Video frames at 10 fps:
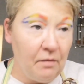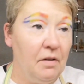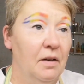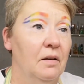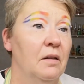
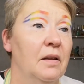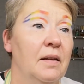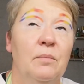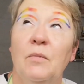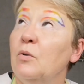have had
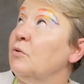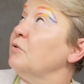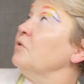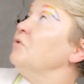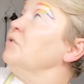the
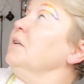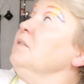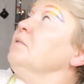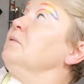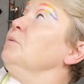most
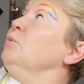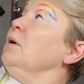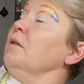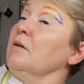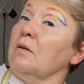strange
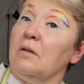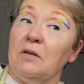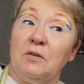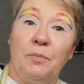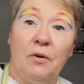weather
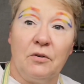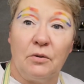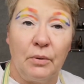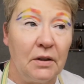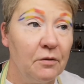this
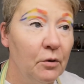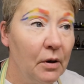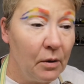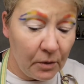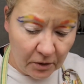past
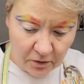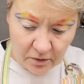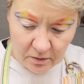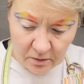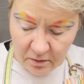24
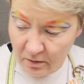hours.